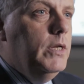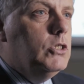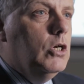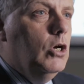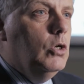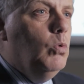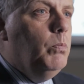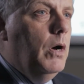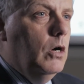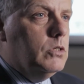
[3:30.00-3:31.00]
in turn will
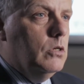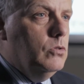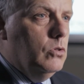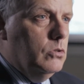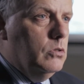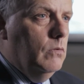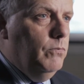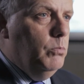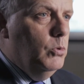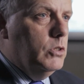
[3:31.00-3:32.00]
pass those on to the Football